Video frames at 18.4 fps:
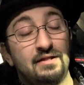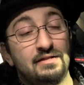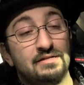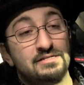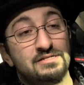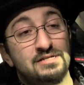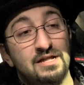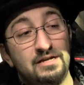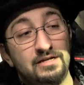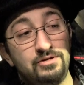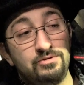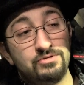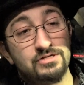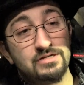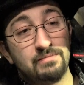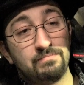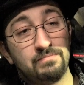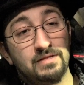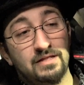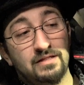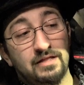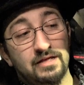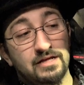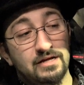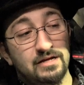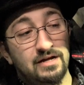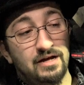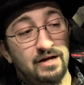and instead use something
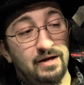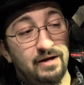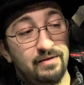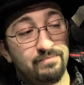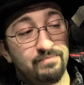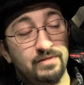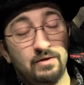like a uh,